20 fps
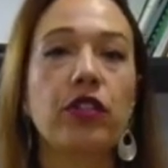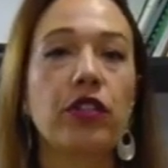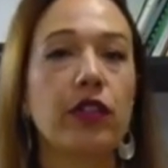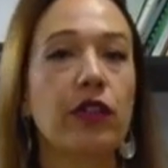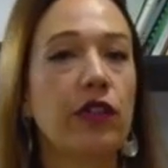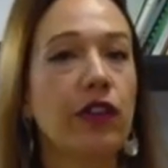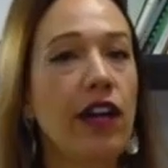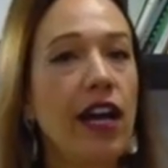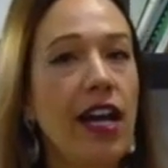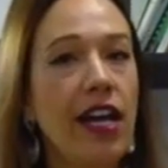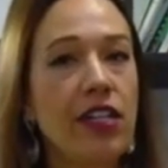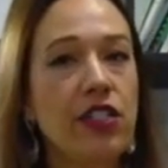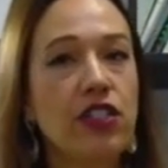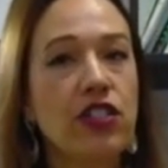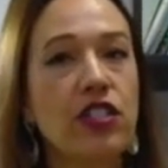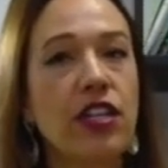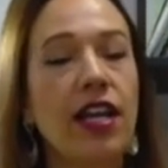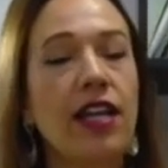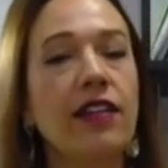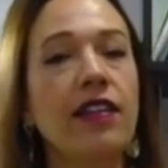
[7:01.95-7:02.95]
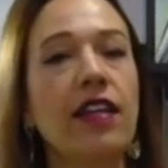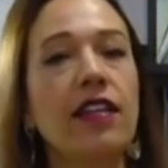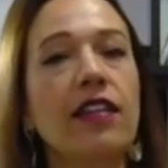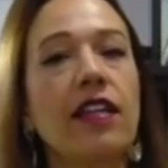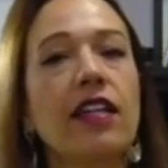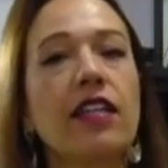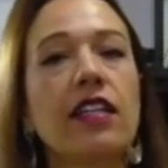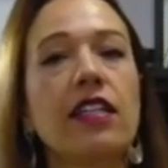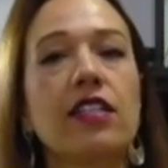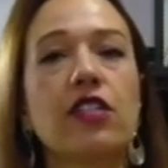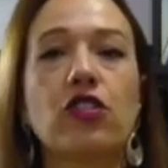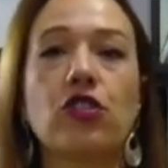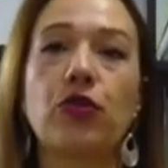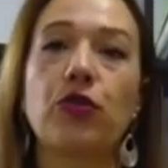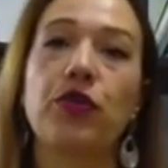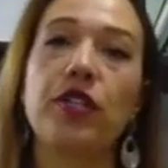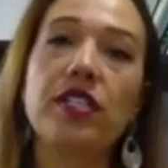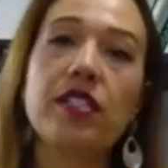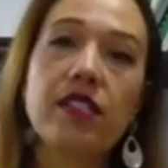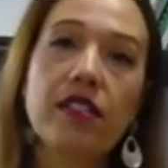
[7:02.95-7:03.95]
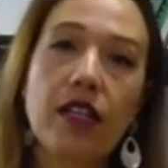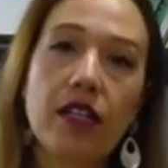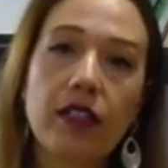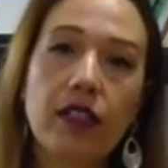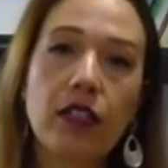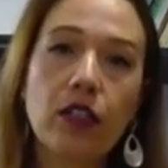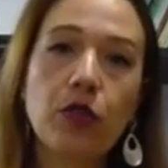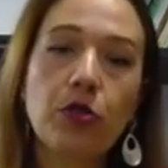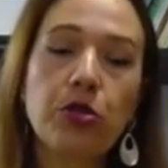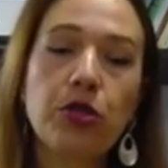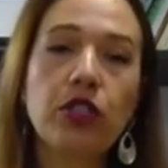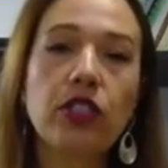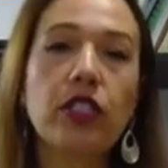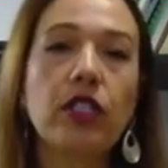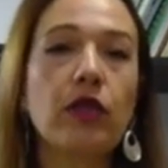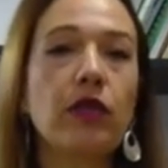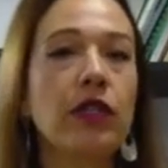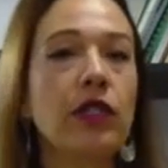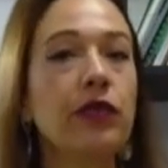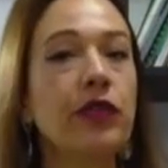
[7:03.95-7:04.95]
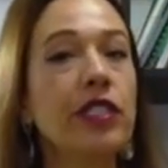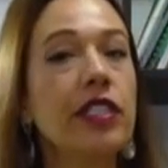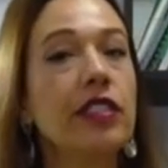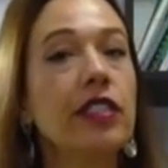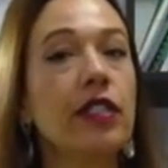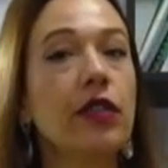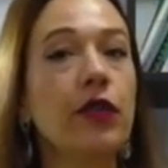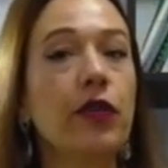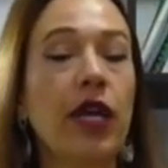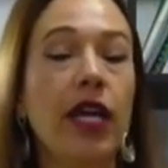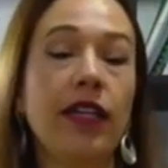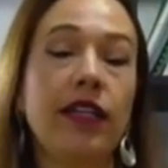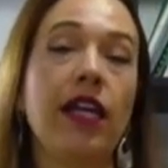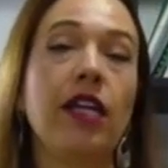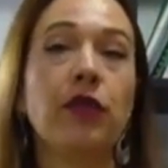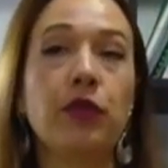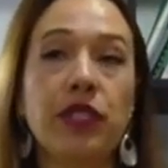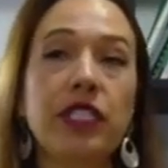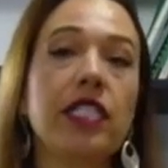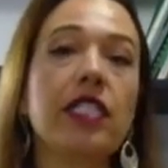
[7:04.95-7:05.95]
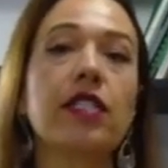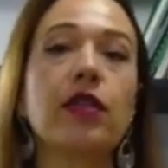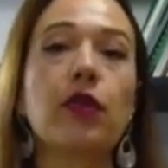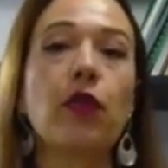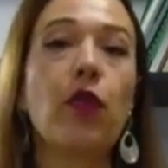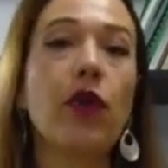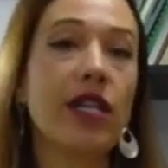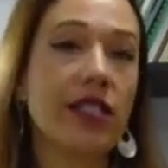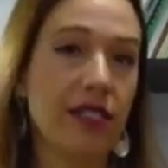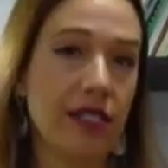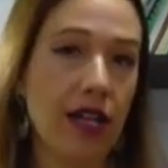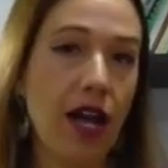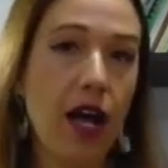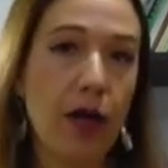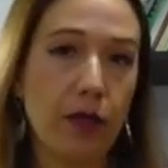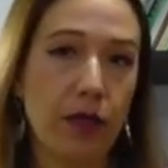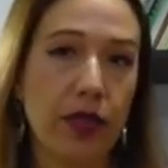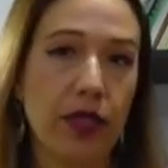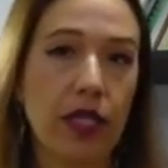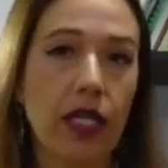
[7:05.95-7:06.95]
crashed, and then they needed to restart the computer. Then we did WhatsApp.